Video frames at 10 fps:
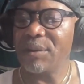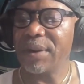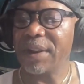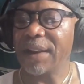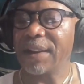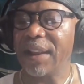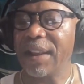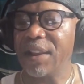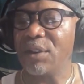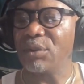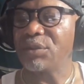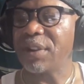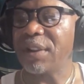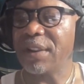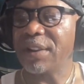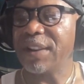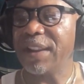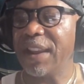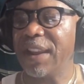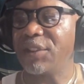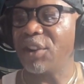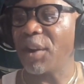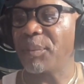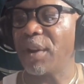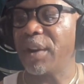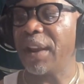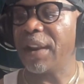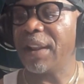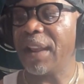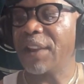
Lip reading: what do we got here? Eagles DN Derrick Barnett